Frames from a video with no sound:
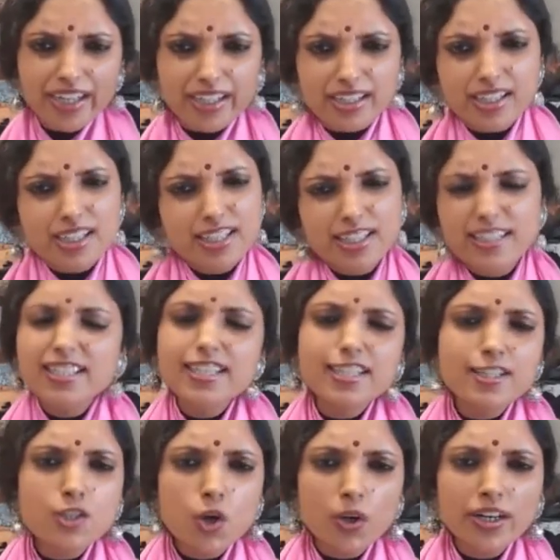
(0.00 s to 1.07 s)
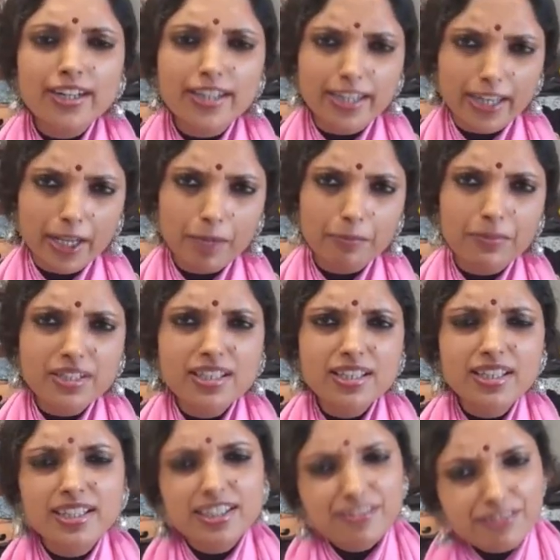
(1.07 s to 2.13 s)
So this is not a drape, this is a
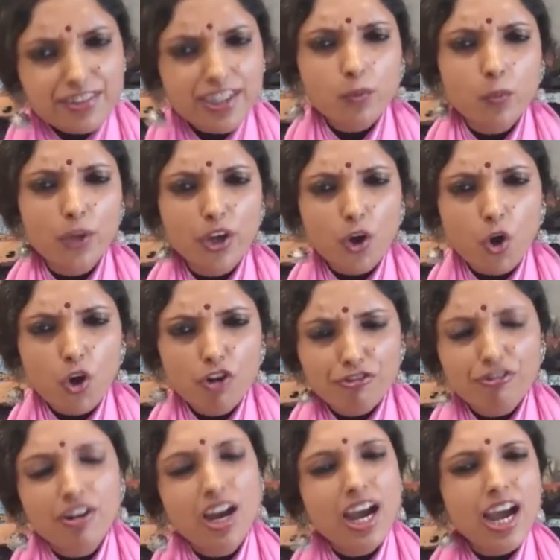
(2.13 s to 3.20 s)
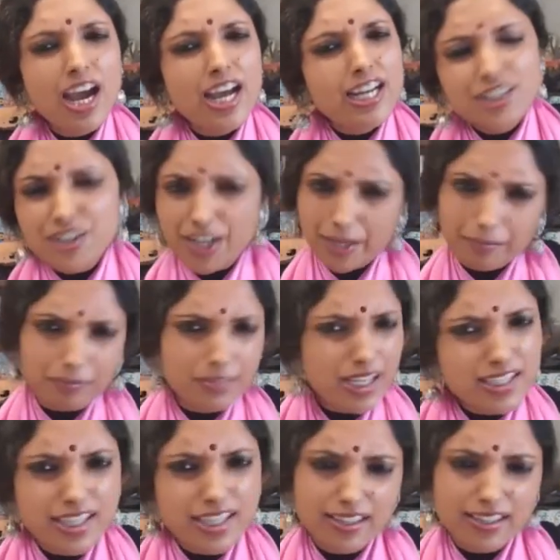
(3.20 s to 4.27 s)
different way of drape, that's it,
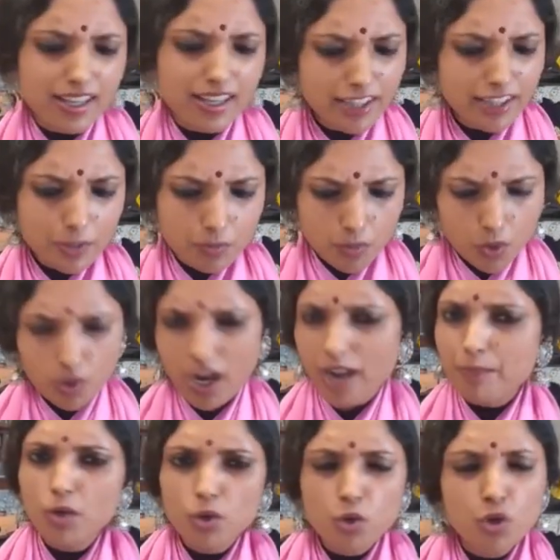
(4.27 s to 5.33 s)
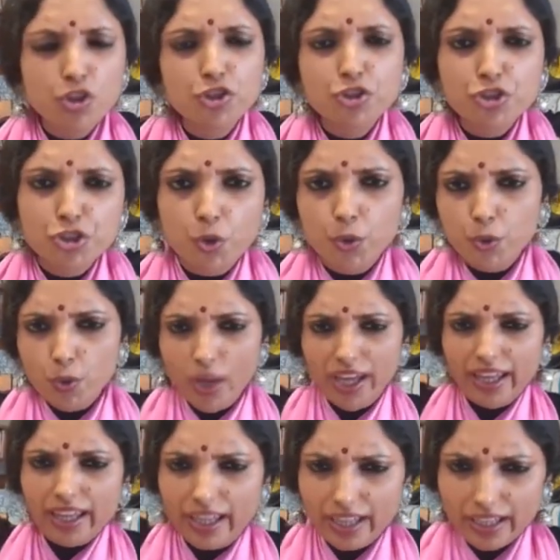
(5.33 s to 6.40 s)
nothing more. I'm not going to show you
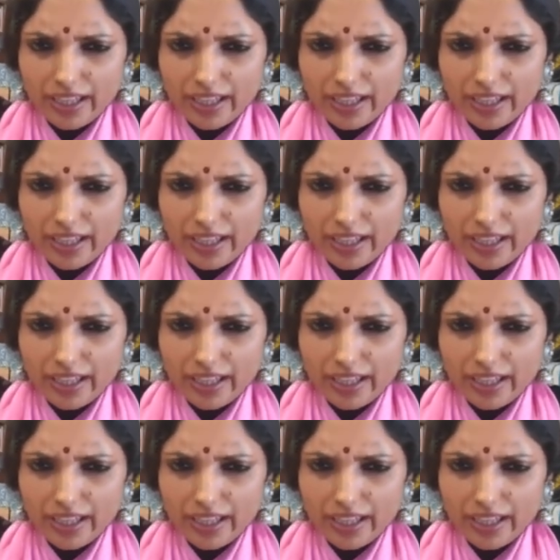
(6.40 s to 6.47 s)
again.